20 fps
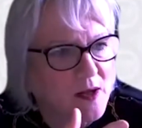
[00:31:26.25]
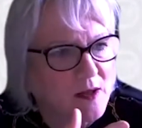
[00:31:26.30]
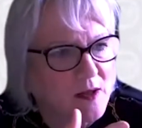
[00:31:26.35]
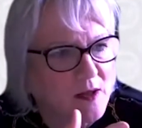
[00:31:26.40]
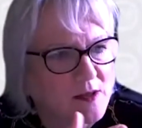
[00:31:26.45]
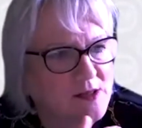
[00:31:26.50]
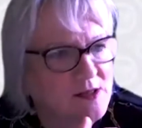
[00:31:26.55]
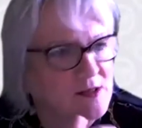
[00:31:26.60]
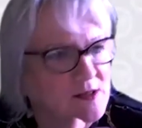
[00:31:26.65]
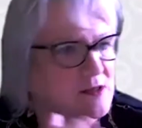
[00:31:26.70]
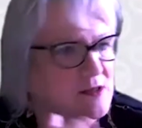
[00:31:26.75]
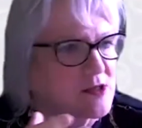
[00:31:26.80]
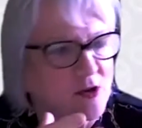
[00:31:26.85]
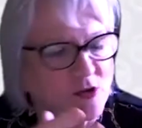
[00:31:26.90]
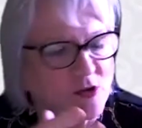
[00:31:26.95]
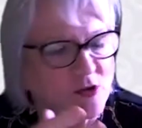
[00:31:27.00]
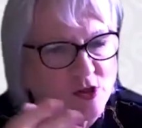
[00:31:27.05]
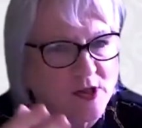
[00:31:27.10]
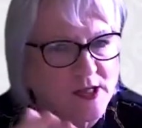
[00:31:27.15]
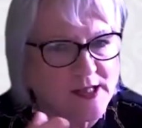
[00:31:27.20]
because
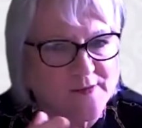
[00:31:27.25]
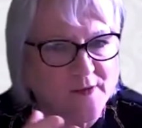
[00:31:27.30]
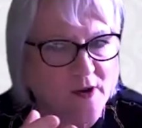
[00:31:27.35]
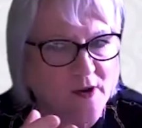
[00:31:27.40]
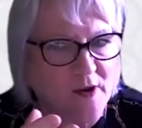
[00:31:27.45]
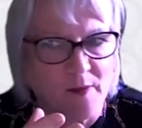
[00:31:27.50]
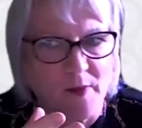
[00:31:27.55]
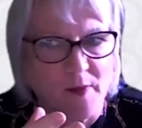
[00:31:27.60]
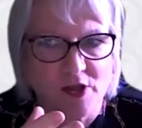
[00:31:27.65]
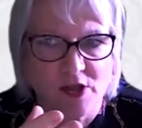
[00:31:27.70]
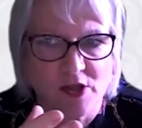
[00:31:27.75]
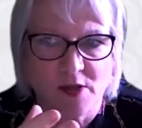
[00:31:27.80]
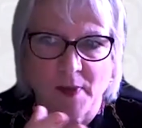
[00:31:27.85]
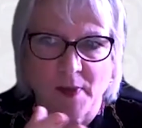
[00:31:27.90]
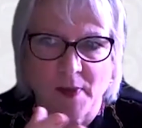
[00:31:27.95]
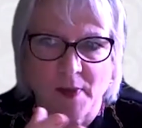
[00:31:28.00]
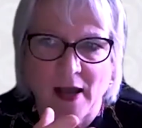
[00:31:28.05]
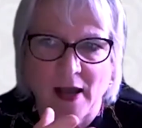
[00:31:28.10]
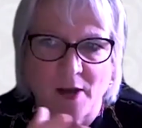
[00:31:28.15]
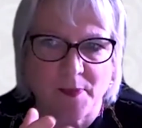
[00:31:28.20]
social is very much
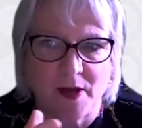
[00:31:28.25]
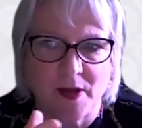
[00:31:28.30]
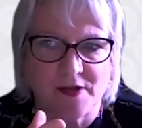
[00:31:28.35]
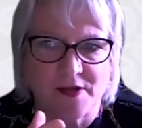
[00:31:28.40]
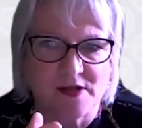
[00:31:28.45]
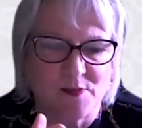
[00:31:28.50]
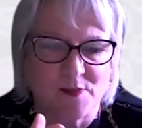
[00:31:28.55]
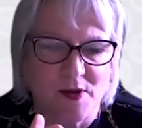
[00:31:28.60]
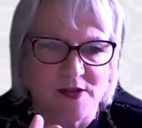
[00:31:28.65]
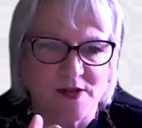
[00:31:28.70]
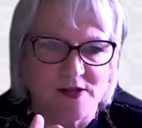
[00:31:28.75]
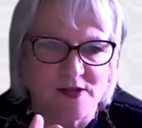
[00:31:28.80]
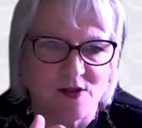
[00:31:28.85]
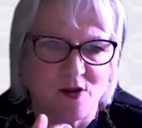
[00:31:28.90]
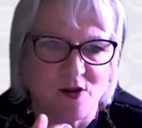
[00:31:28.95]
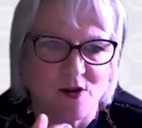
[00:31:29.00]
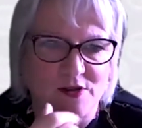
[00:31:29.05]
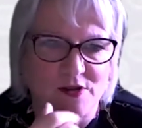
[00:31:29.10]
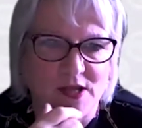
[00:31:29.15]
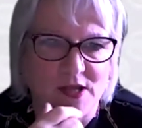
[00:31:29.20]
about a person-to-person
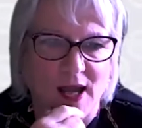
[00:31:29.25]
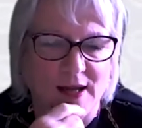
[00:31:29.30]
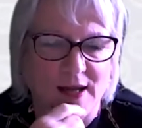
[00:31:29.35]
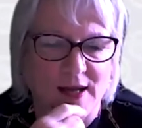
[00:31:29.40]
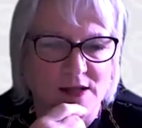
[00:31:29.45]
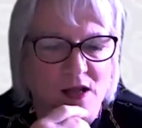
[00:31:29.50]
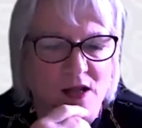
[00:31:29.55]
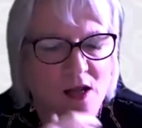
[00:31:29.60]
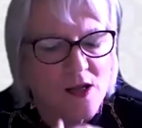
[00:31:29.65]
contact.